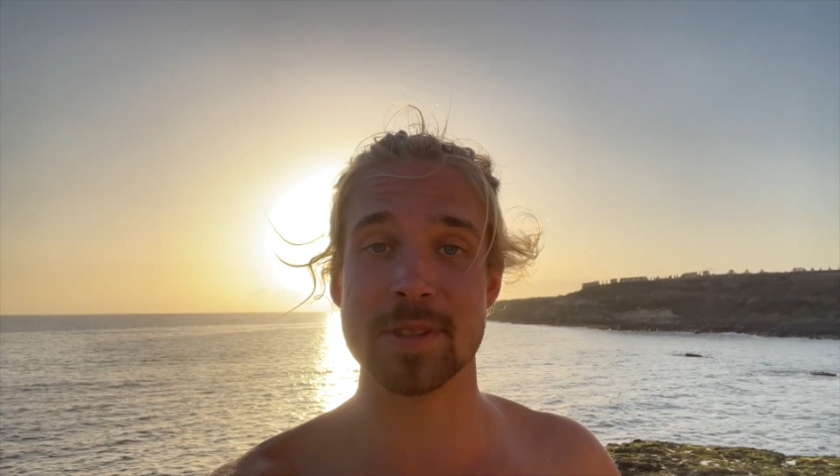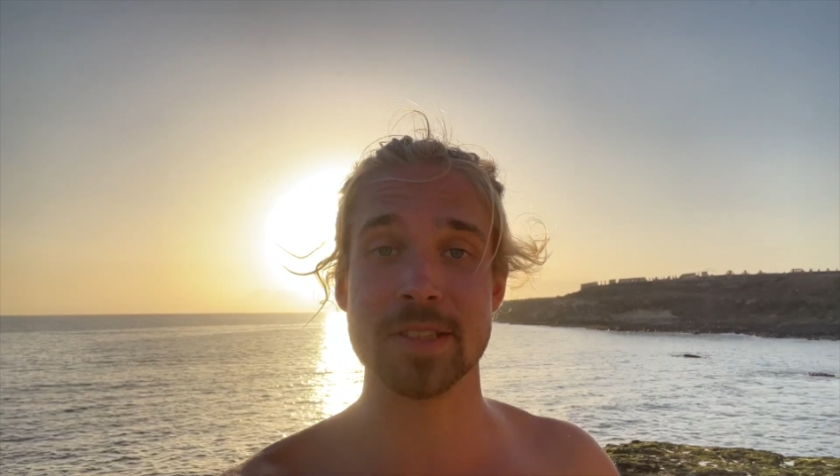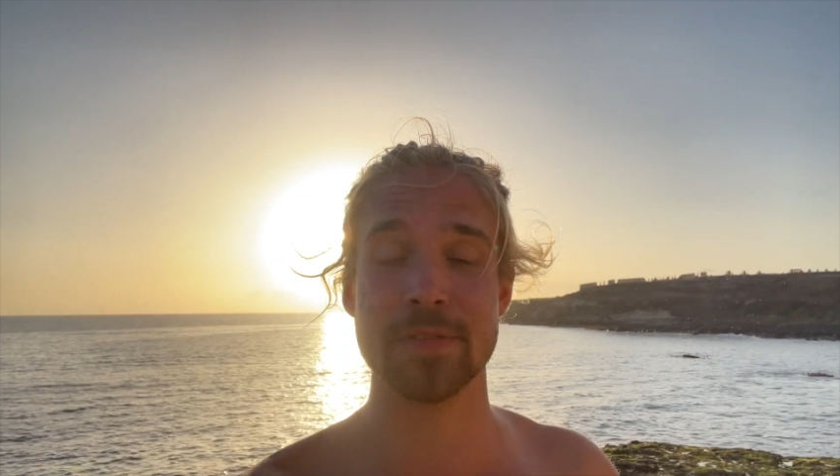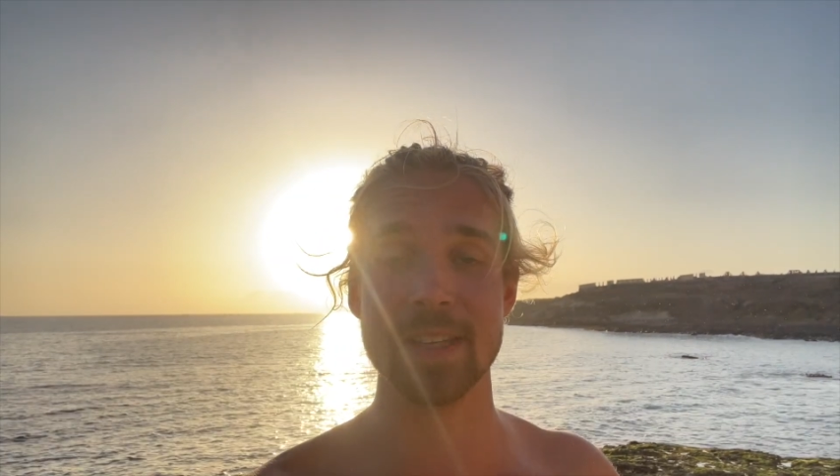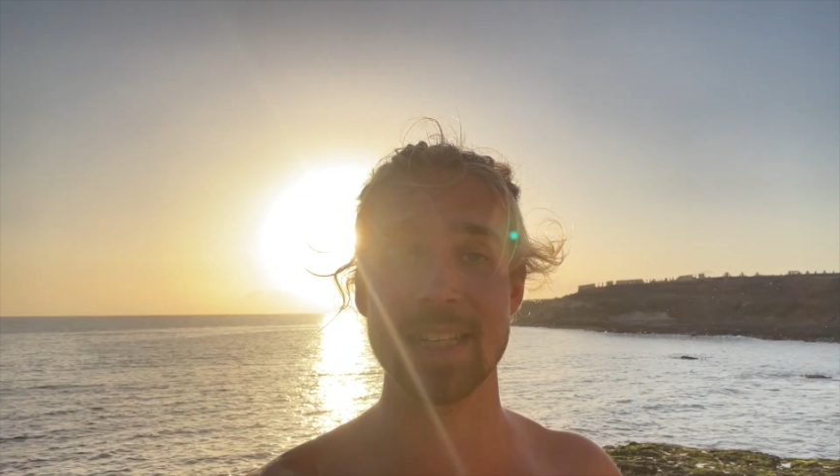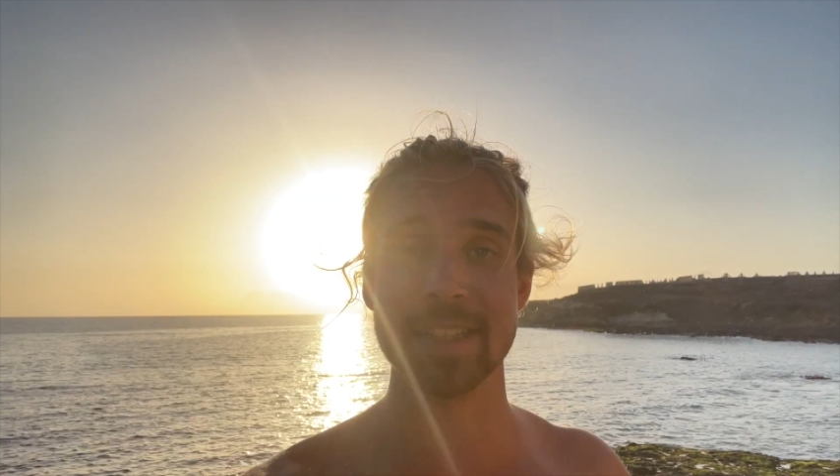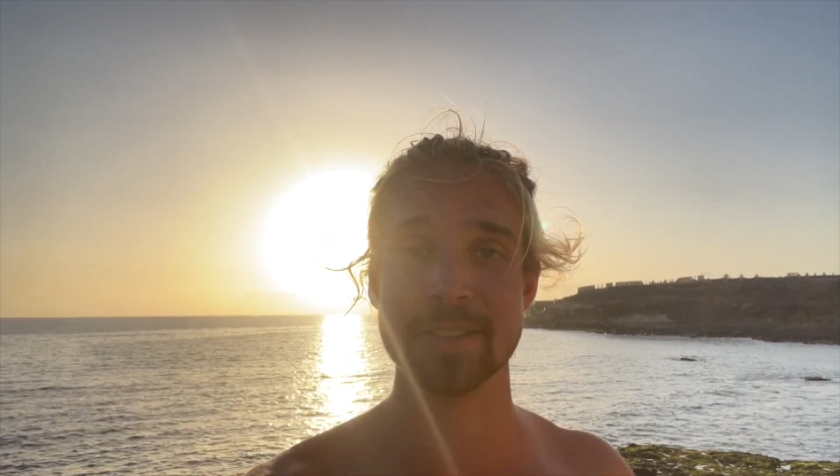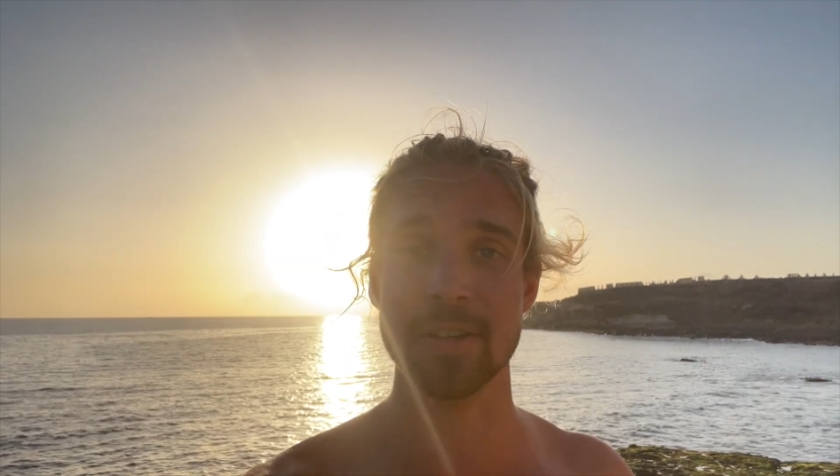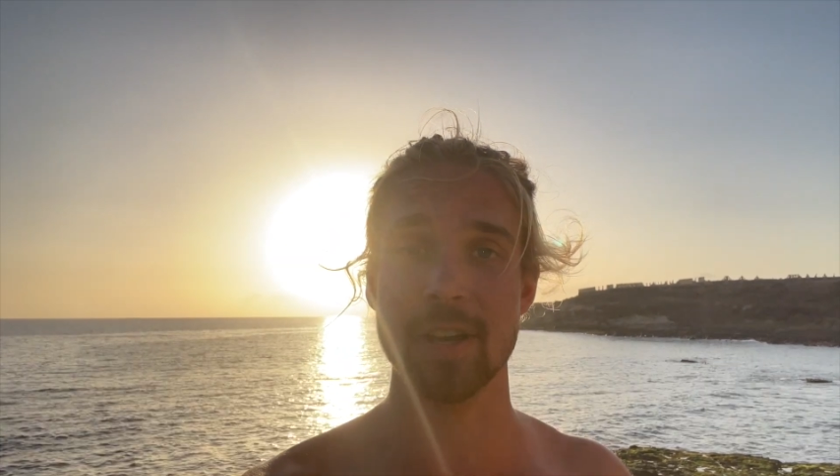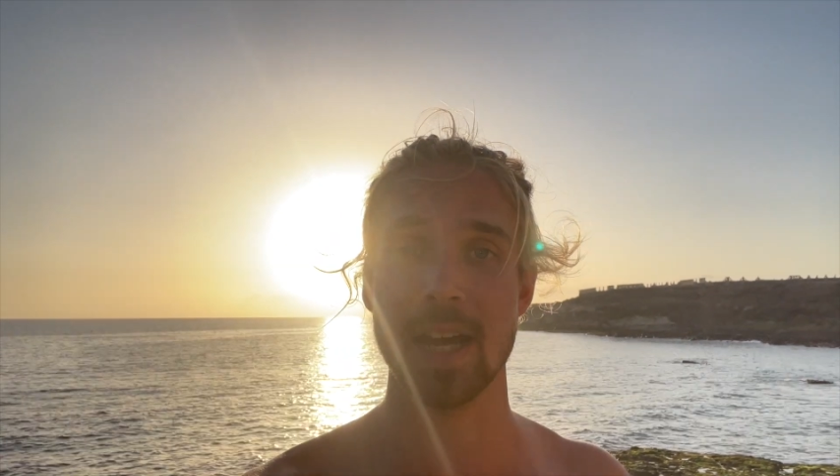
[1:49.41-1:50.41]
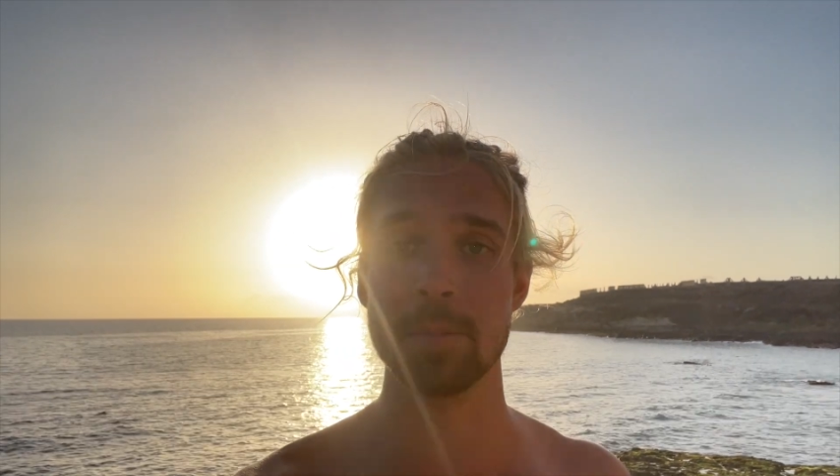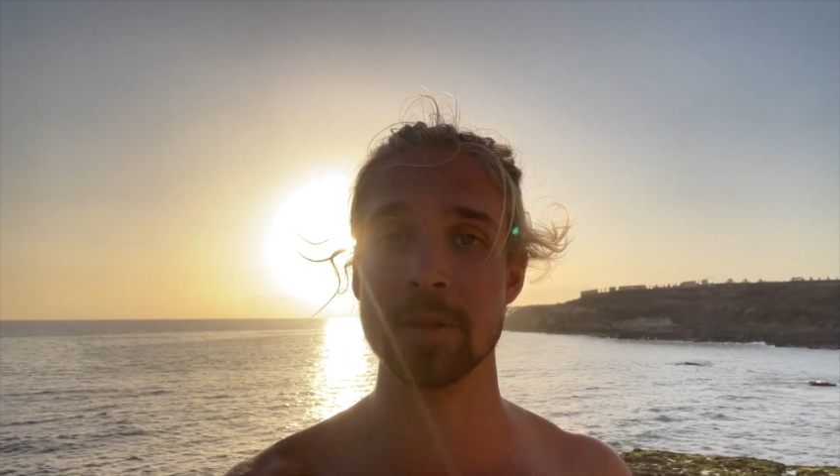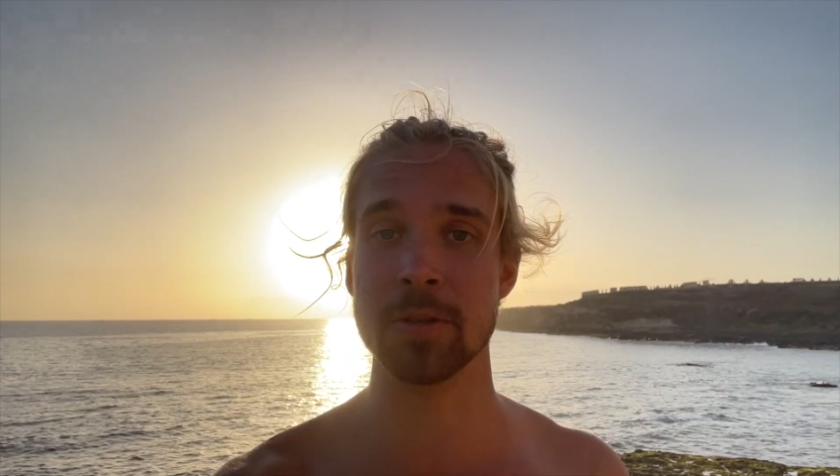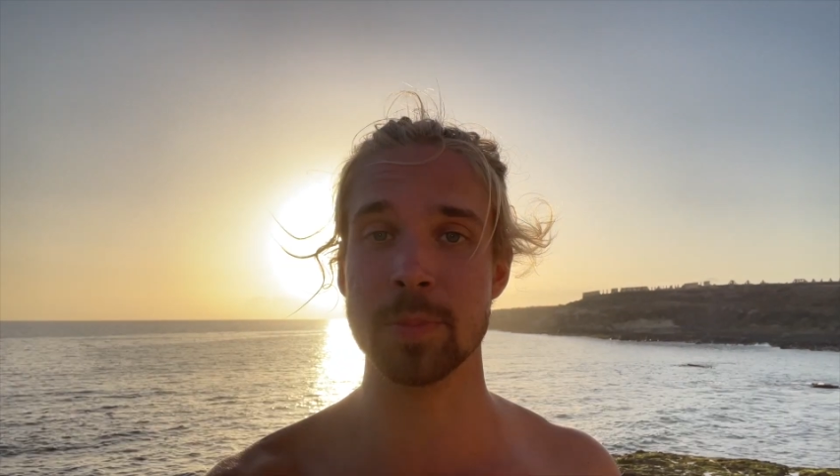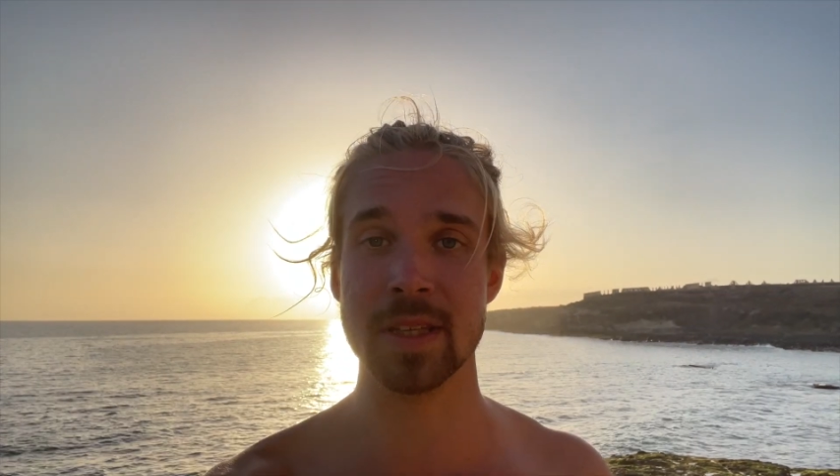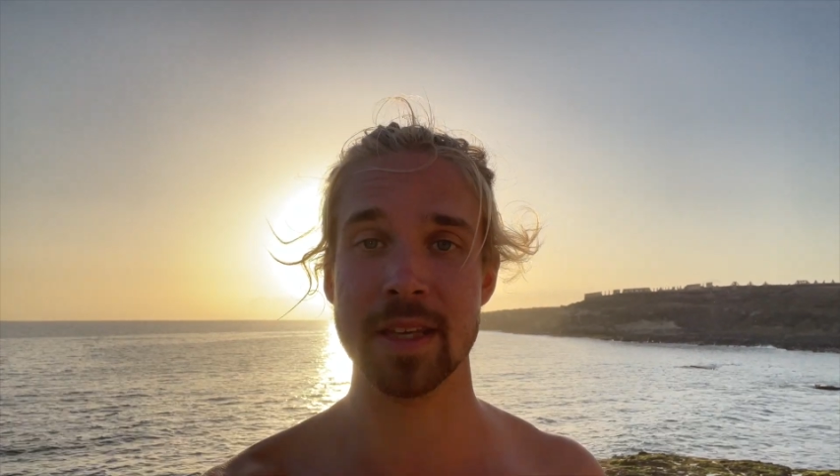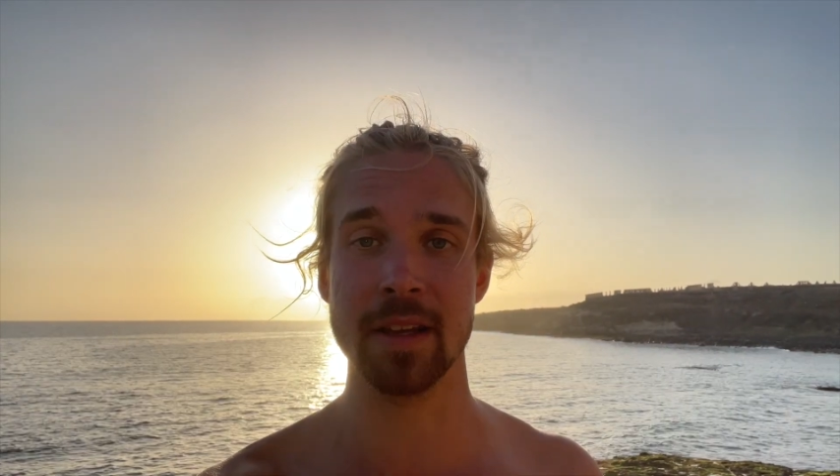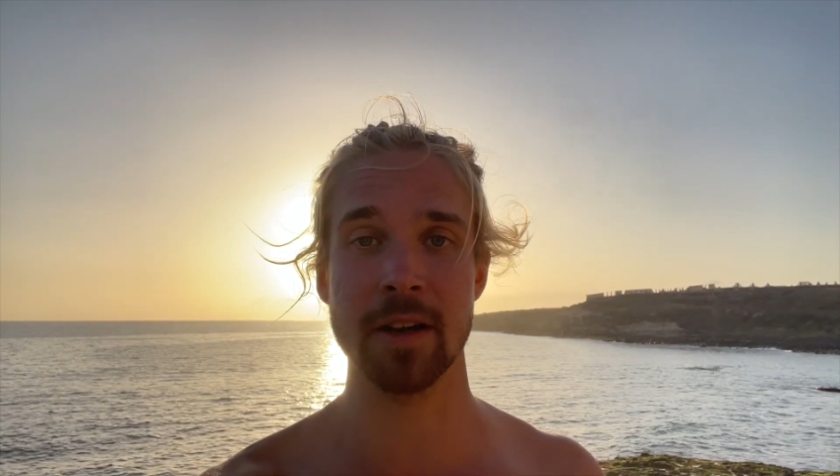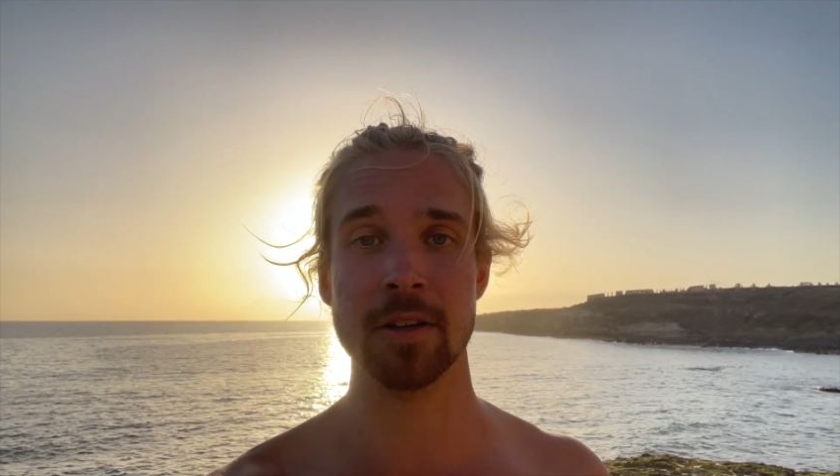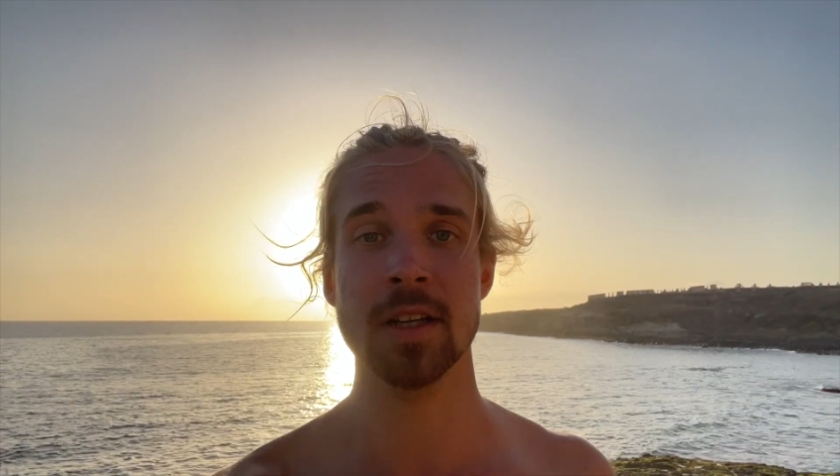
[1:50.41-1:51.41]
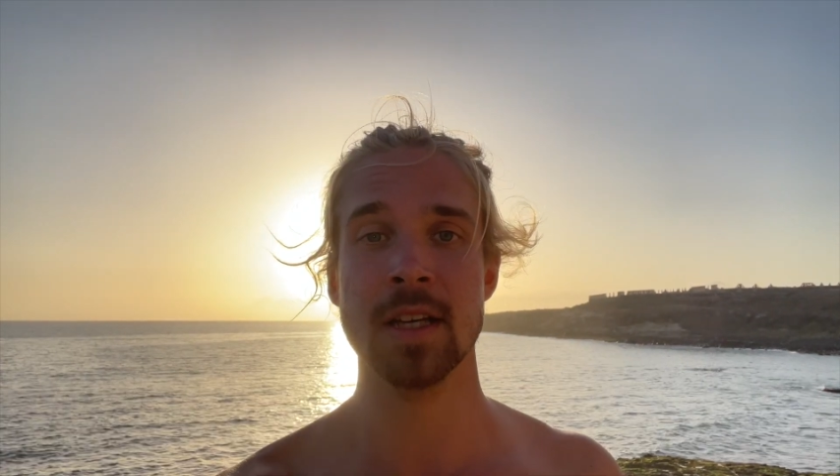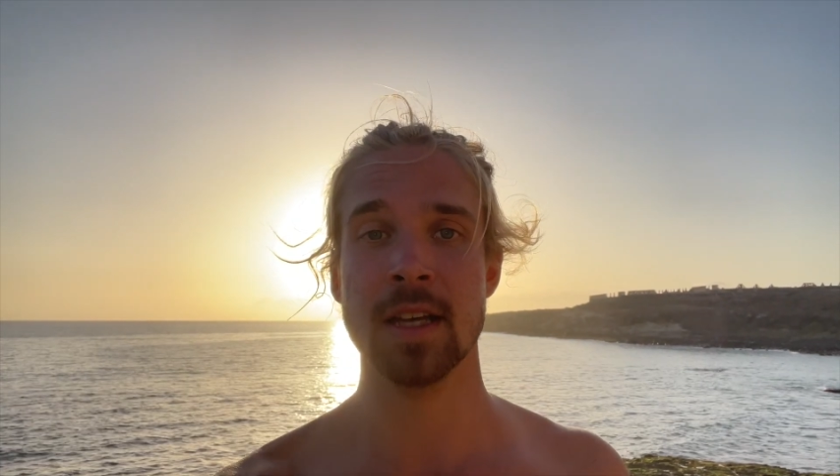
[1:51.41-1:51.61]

just feeling so happy to be here